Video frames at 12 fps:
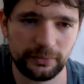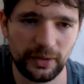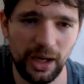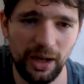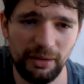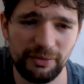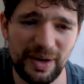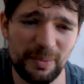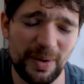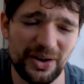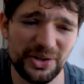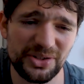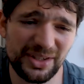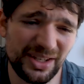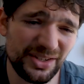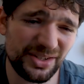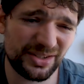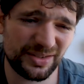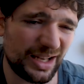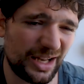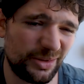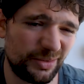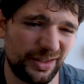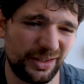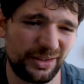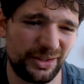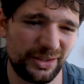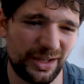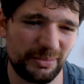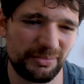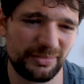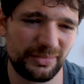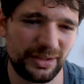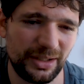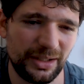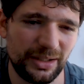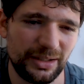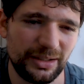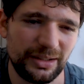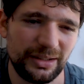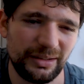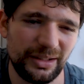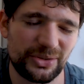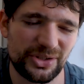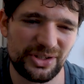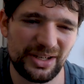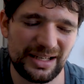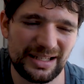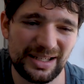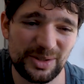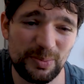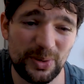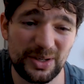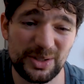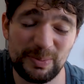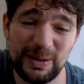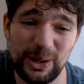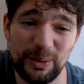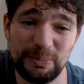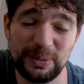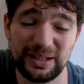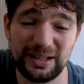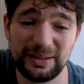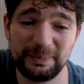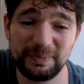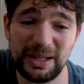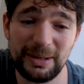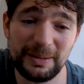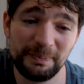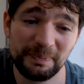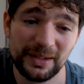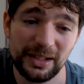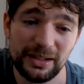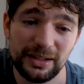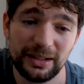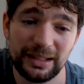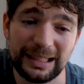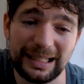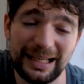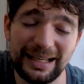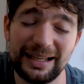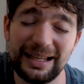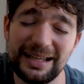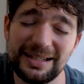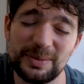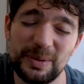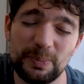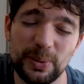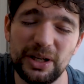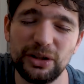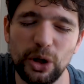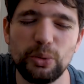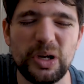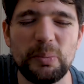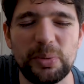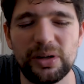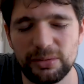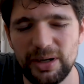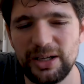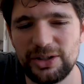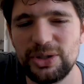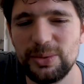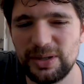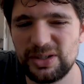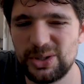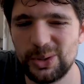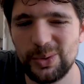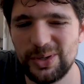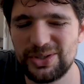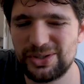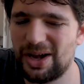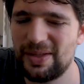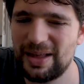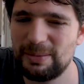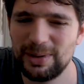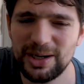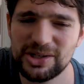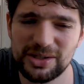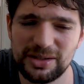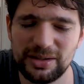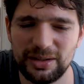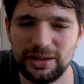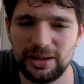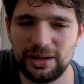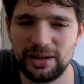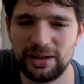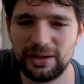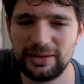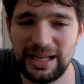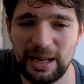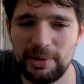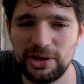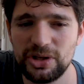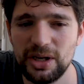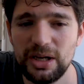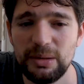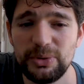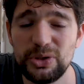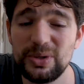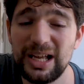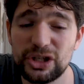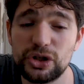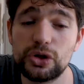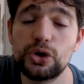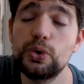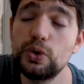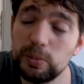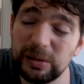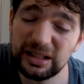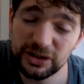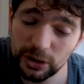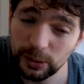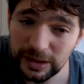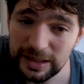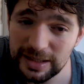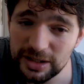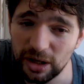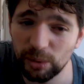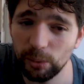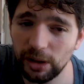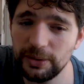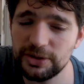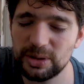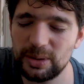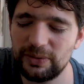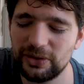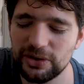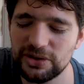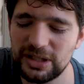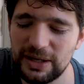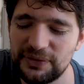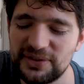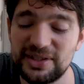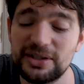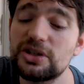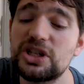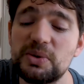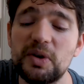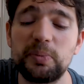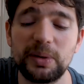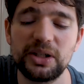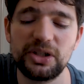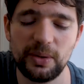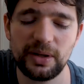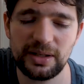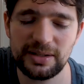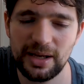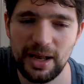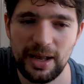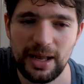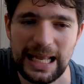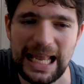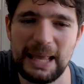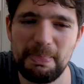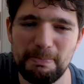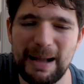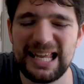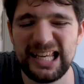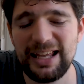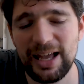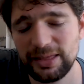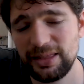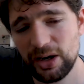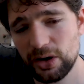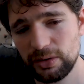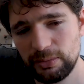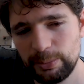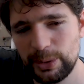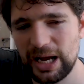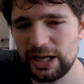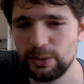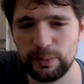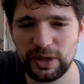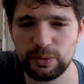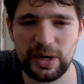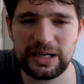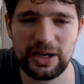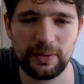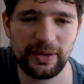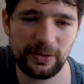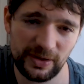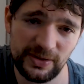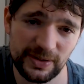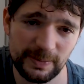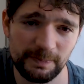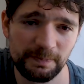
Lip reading: Vampire's Kiss, I don't think I'm interested in this burn spell, but I mean, it is a pretty low number, right? 2 and 2 is not that much damage. You do get 2 blood tokens, not 1. So if there's enough synergy with blood tokens, it might get there, but I don't think right now there is.